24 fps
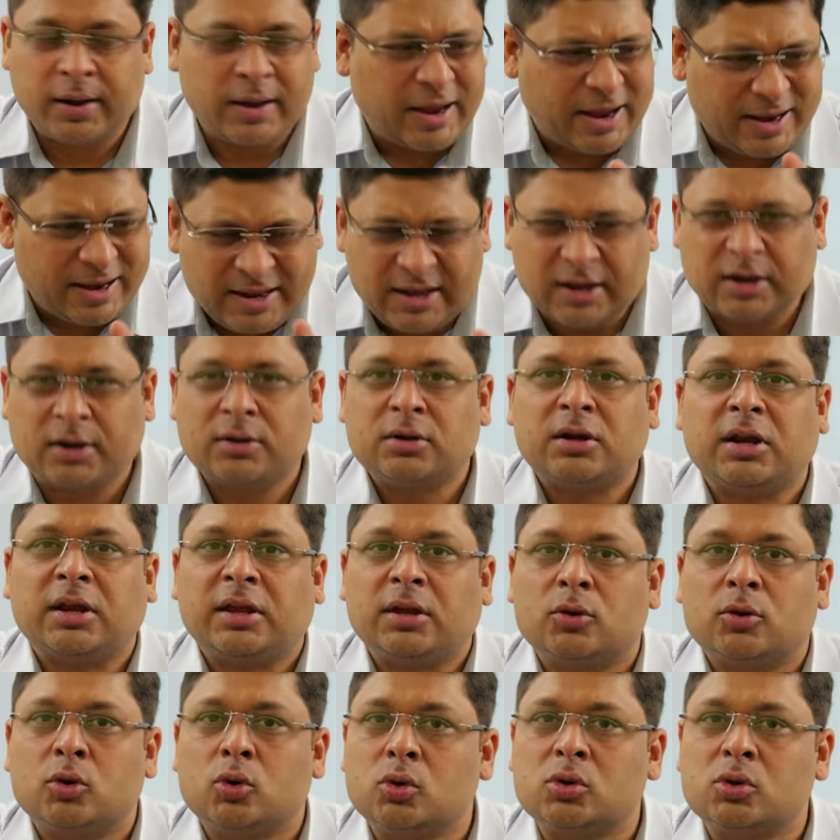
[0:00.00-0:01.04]
any
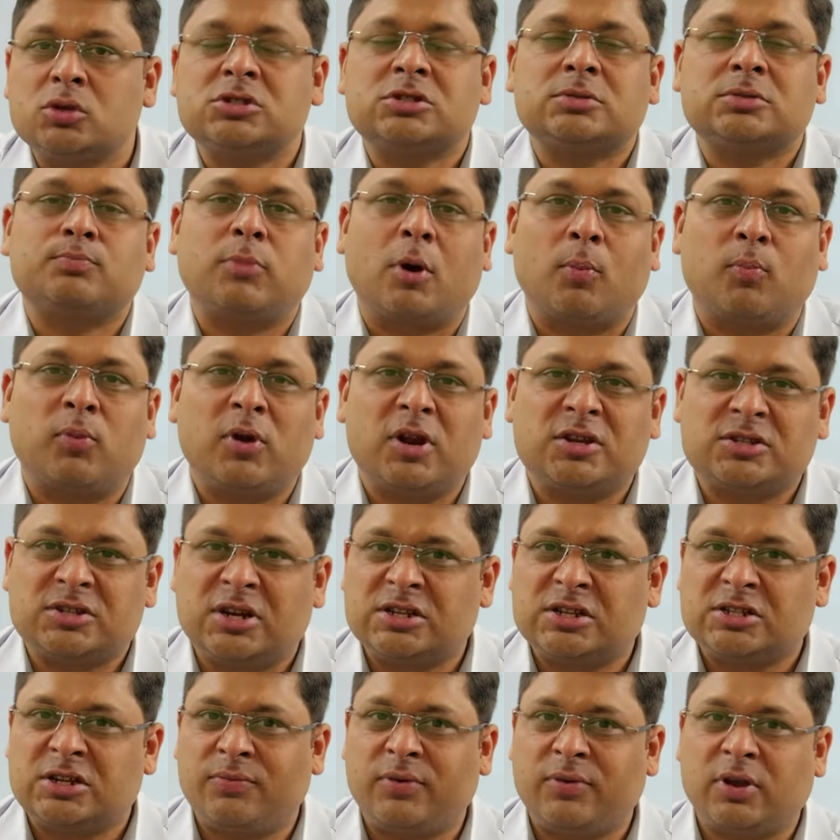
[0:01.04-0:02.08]
country whose population
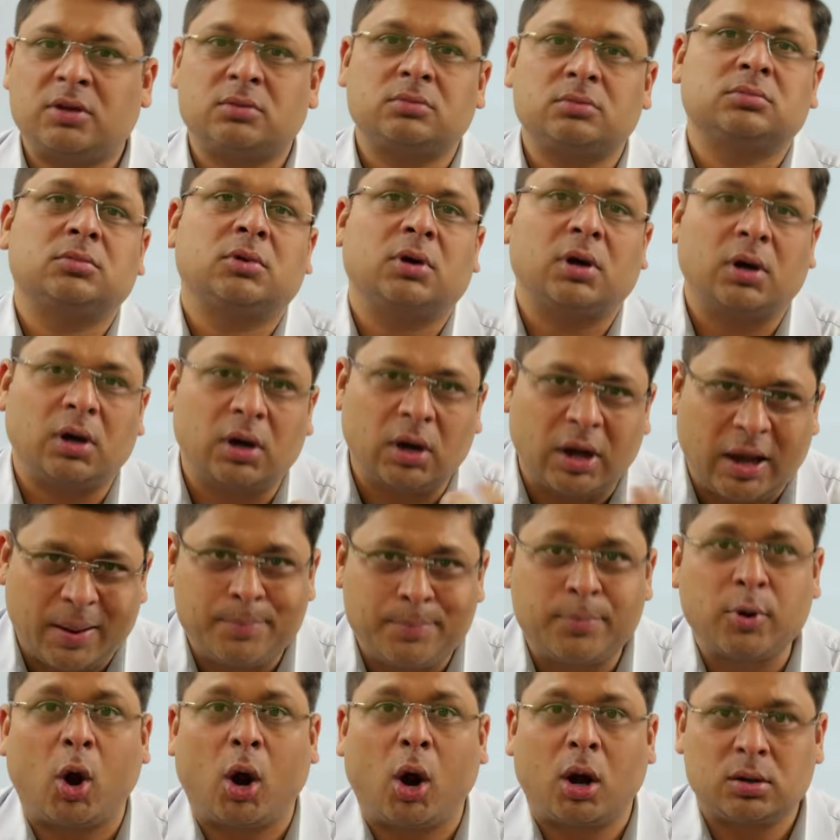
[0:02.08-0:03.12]
is living
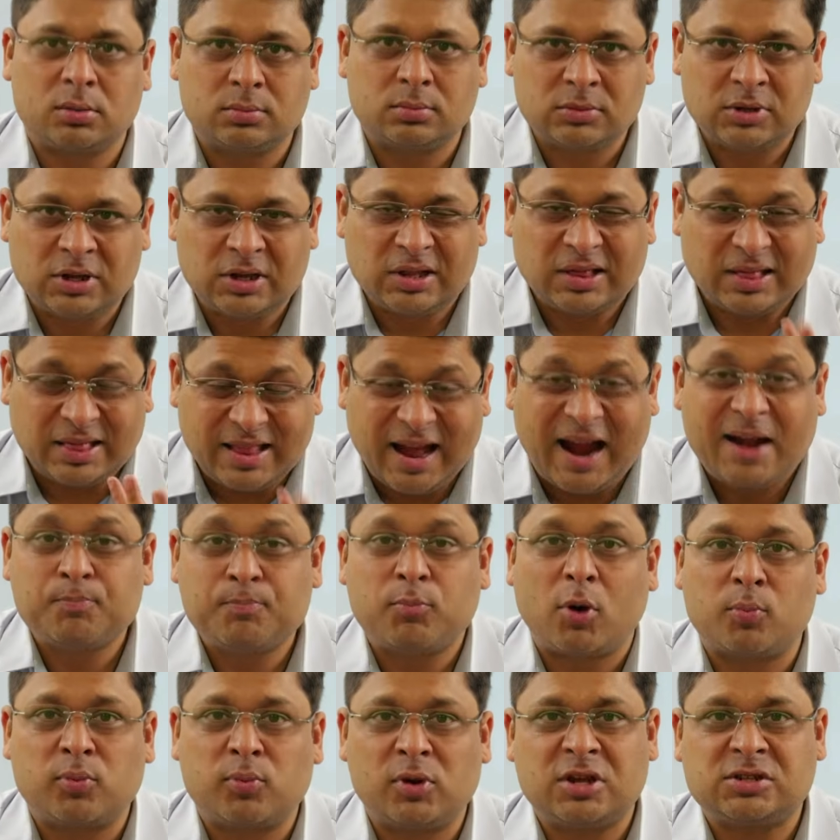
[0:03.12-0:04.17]
abroad, that
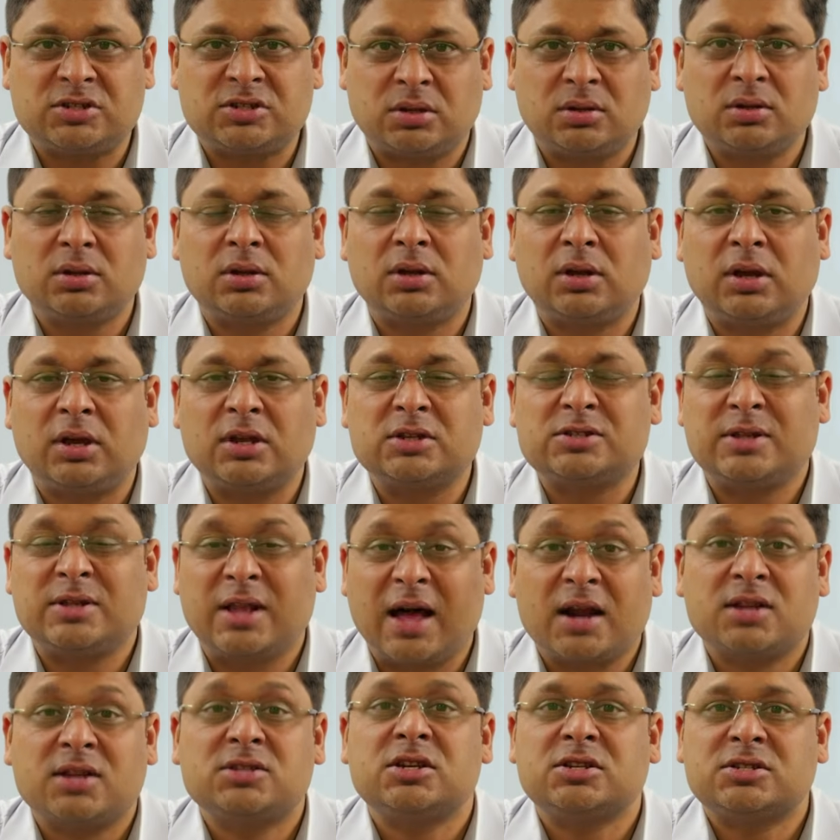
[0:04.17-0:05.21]
population is
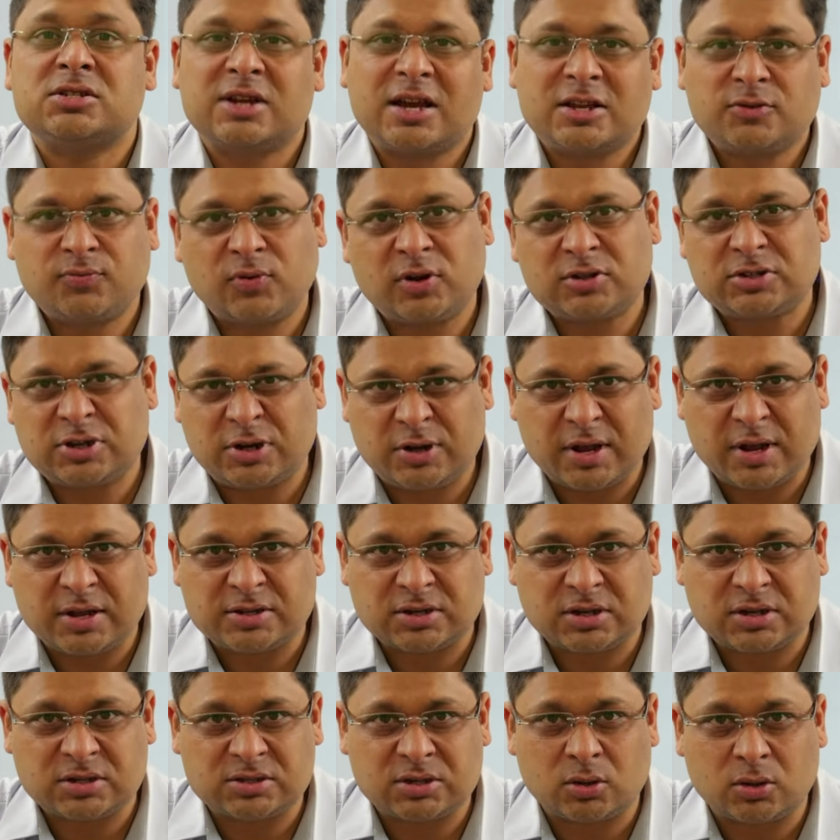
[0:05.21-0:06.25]
largest as far as India is
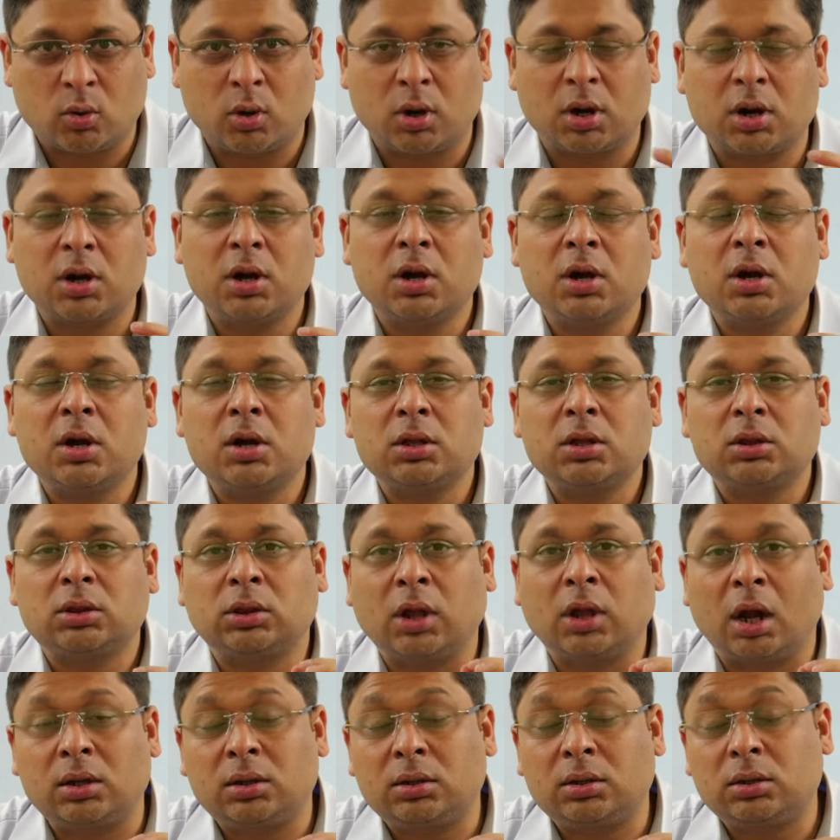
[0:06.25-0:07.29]
concerned. Over
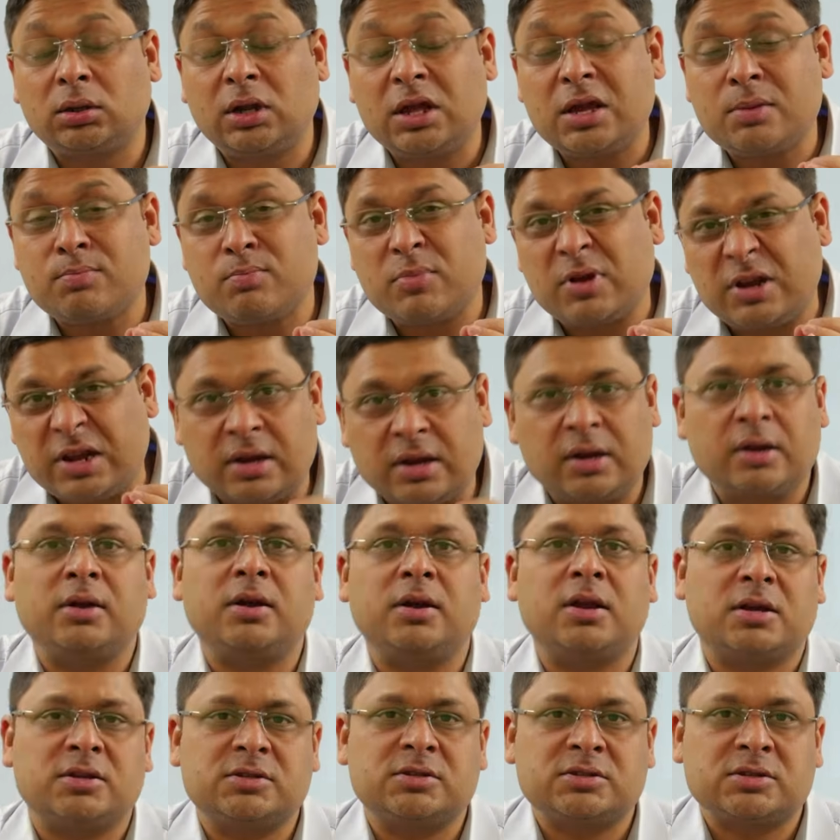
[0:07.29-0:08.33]
30 million
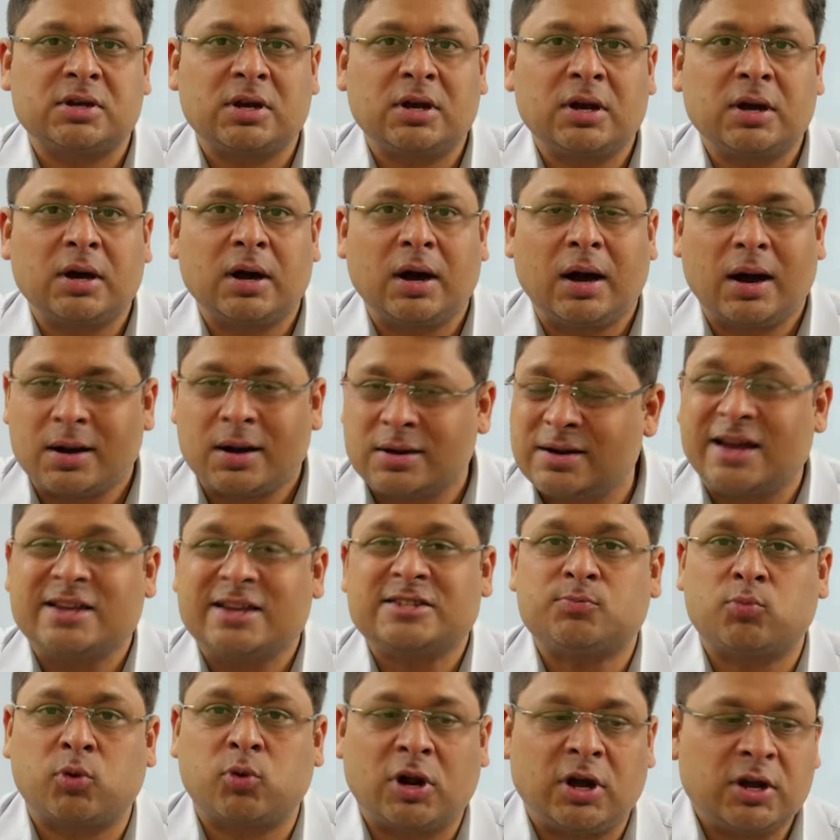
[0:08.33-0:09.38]
Indians are
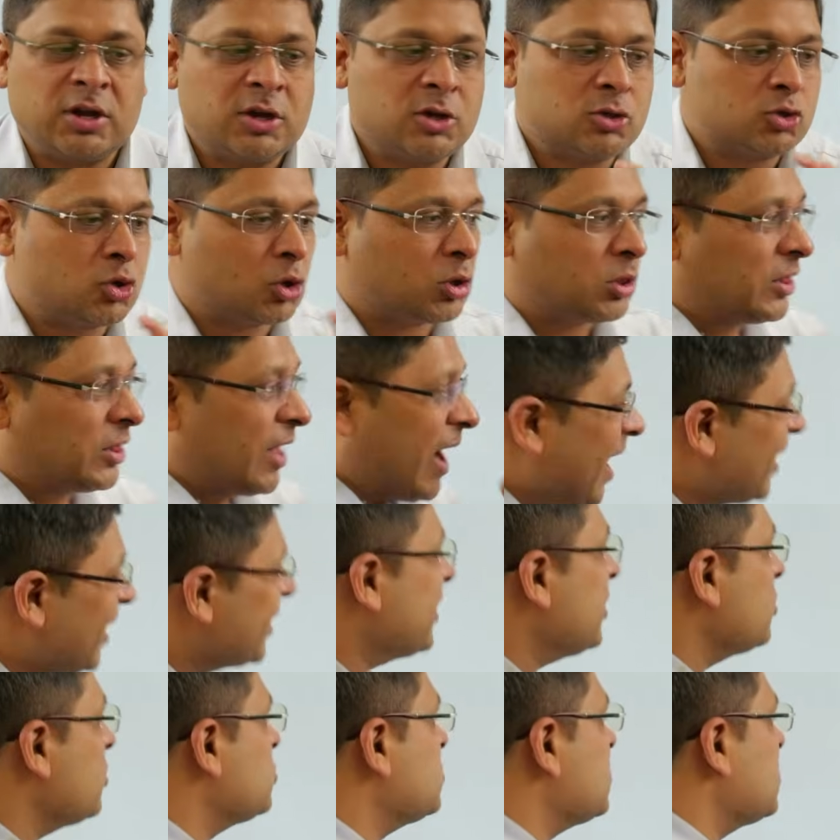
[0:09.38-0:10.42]
diaspora. So that
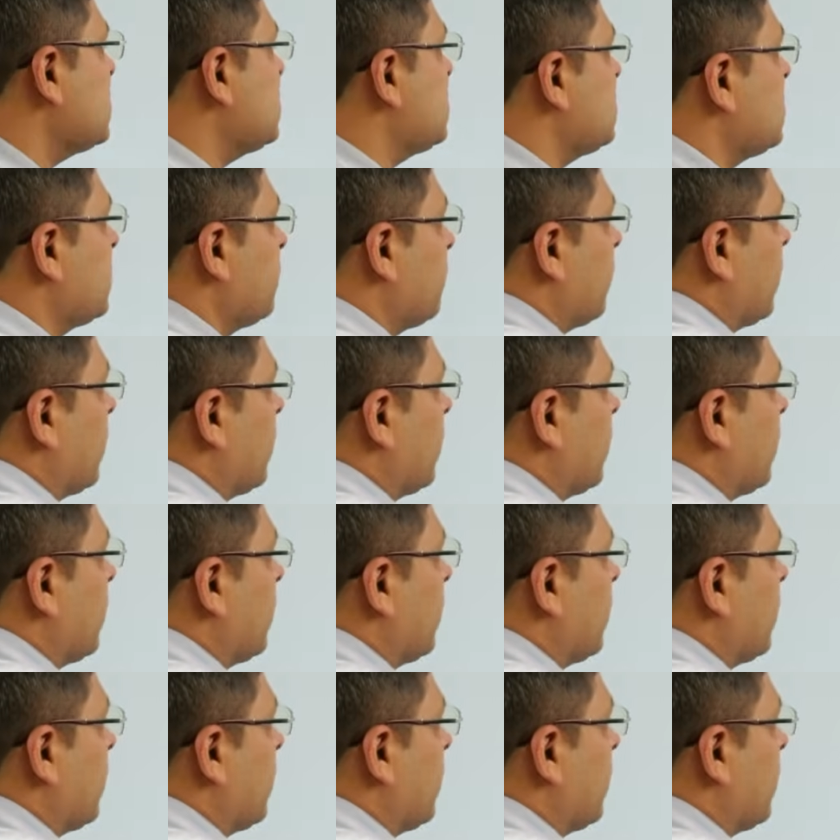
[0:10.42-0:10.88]
gives us